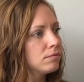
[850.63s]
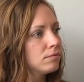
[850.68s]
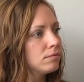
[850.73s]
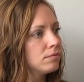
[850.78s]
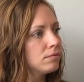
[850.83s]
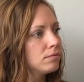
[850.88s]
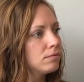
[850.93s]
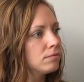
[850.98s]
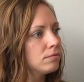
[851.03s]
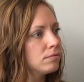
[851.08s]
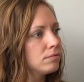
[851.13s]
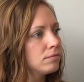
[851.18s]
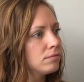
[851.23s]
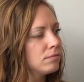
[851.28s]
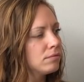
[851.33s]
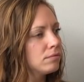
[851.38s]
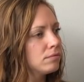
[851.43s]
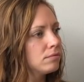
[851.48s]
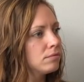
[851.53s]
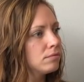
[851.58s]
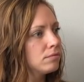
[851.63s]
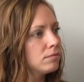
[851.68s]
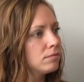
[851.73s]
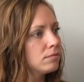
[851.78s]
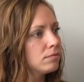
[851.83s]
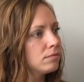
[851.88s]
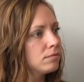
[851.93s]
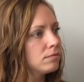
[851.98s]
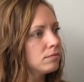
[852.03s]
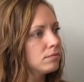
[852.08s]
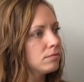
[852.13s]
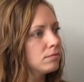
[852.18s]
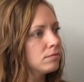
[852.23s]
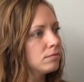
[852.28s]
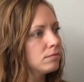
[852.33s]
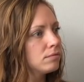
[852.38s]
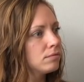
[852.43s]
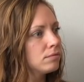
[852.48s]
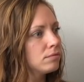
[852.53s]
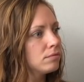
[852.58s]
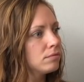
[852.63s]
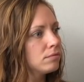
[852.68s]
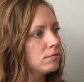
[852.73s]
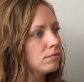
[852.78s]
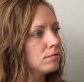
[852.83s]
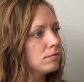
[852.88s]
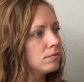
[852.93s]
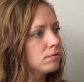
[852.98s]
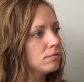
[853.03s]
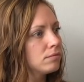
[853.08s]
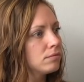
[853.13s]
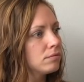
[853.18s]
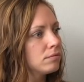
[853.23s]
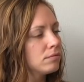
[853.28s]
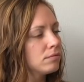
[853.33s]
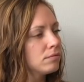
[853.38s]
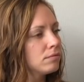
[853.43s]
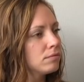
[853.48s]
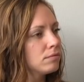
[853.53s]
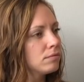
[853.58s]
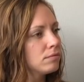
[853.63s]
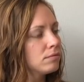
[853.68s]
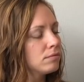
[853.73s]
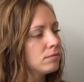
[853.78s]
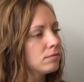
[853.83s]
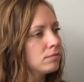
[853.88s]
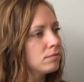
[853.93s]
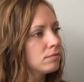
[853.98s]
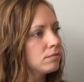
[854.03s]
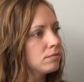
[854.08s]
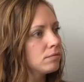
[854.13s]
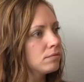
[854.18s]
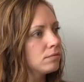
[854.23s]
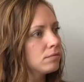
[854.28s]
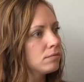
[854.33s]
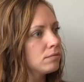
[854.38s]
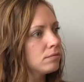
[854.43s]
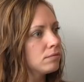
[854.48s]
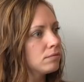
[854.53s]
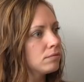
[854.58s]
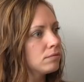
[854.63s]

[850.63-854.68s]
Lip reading: (not speaking)